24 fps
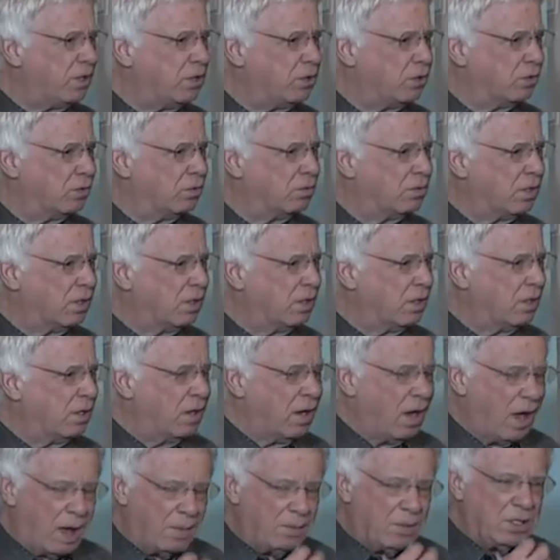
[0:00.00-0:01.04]
to.
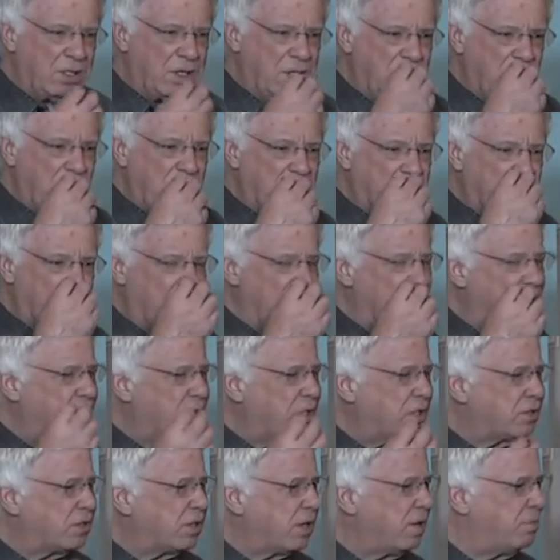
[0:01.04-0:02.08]
I'm going to give you the tongue of a
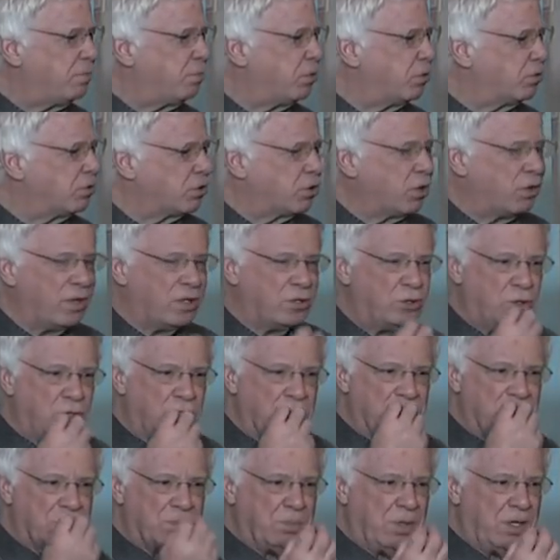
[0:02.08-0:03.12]
disciple so that you could
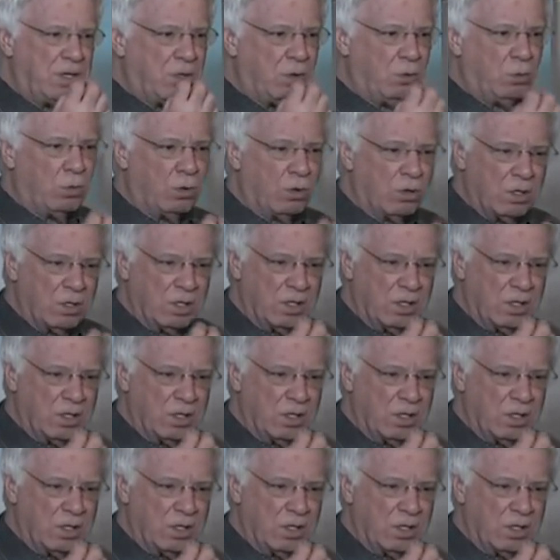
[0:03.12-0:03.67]
speak a word